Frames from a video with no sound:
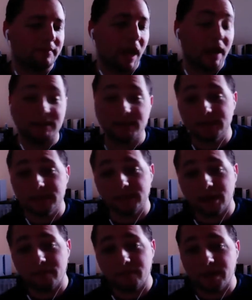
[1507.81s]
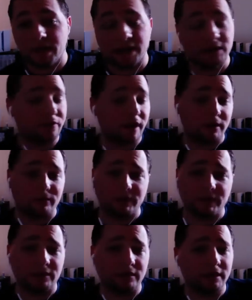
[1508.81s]
I see this every day. I interact
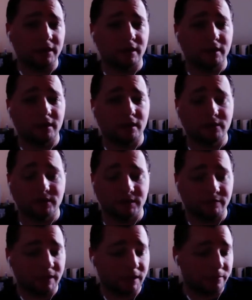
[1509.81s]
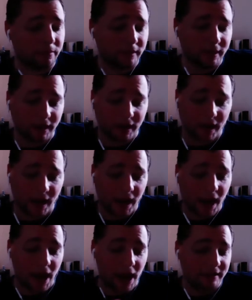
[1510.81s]
with literally hundreds of people, and
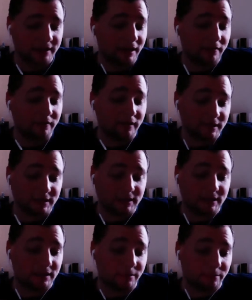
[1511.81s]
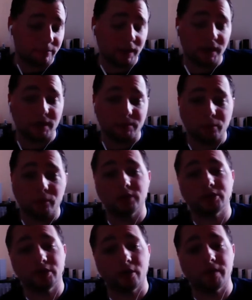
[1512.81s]
I definitely see a big
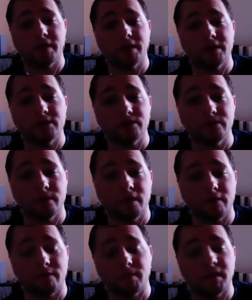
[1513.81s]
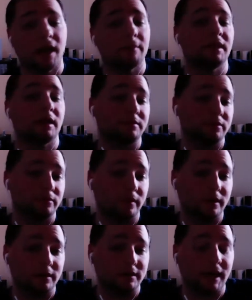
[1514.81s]
push going into from laptop
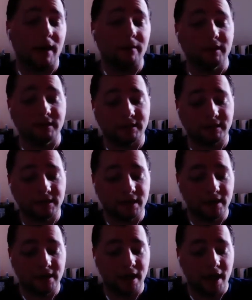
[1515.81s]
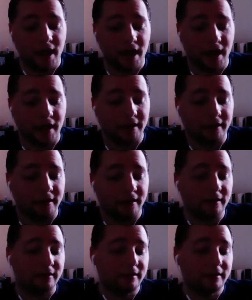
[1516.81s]
to tablets, and
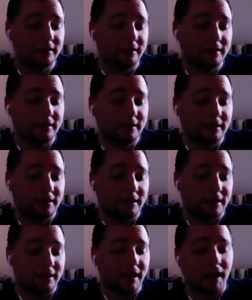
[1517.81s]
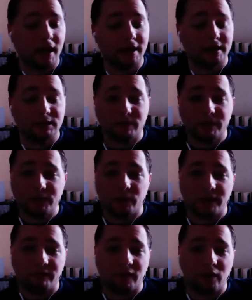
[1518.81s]
that kind of explains
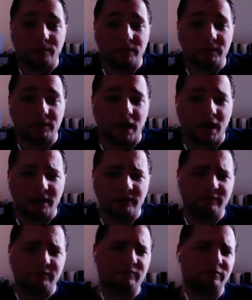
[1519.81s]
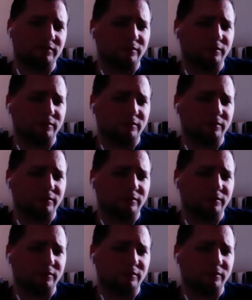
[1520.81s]
why developers are kind of